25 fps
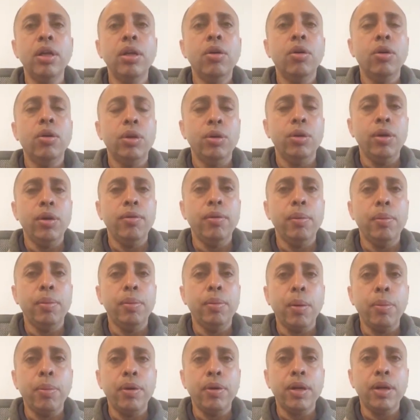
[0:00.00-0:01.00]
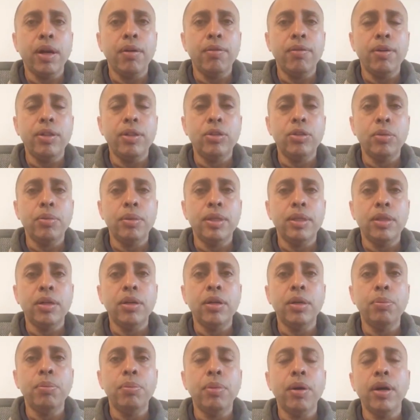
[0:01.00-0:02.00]
or you have a proper coverage from a
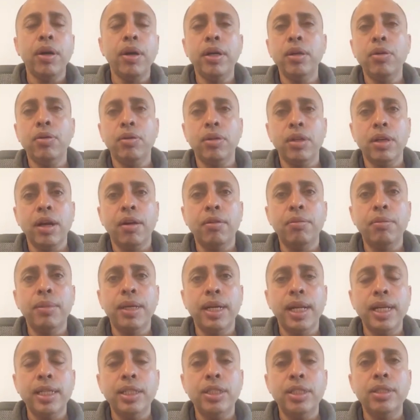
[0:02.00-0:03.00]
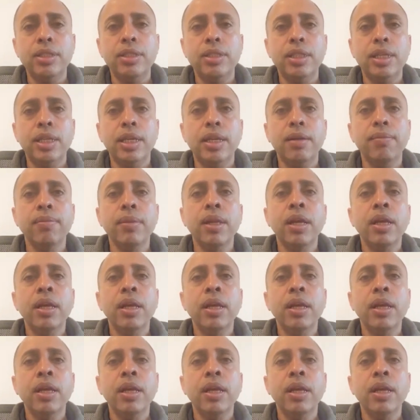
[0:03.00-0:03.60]
third party or the government agency,